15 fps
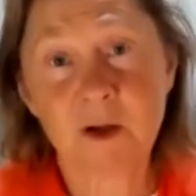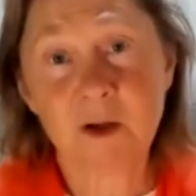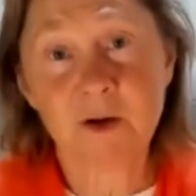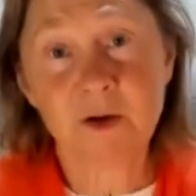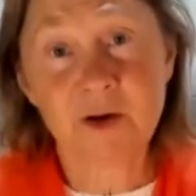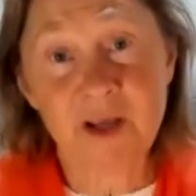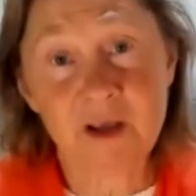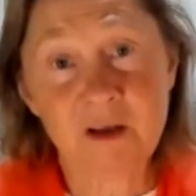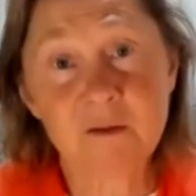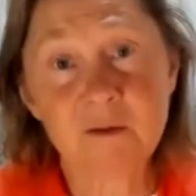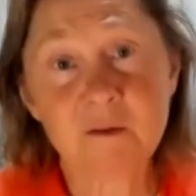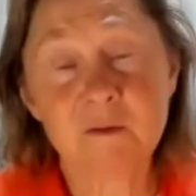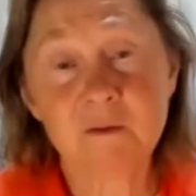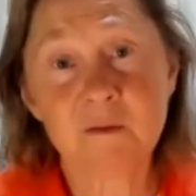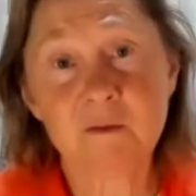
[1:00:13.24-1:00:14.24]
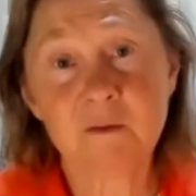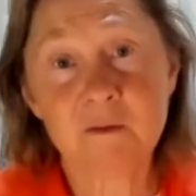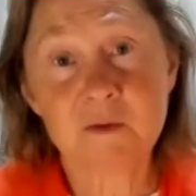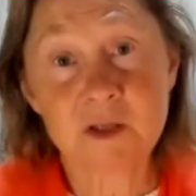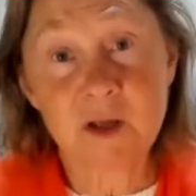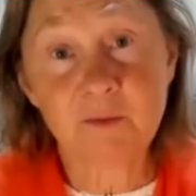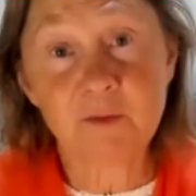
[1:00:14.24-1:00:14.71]
greed,
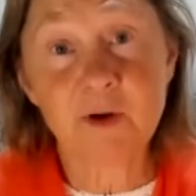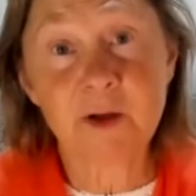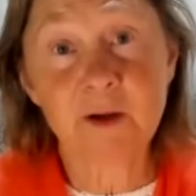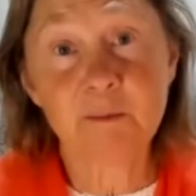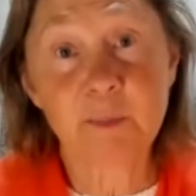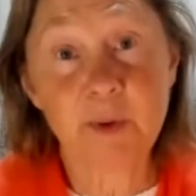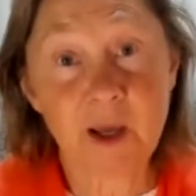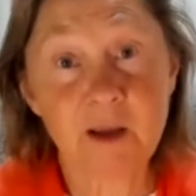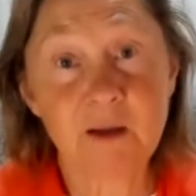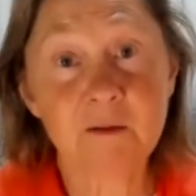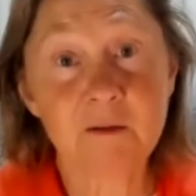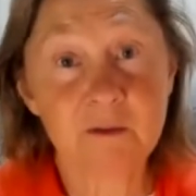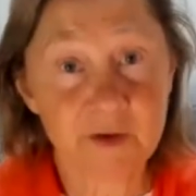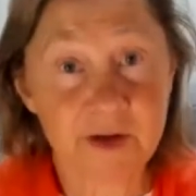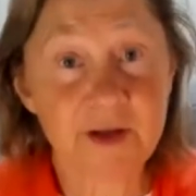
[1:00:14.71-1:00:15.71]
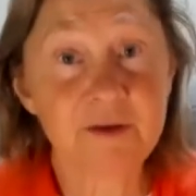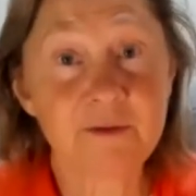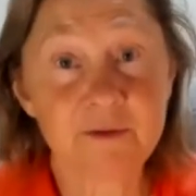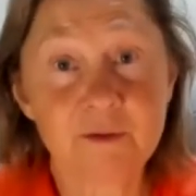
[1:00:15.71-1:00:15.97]
suffering, pain, grief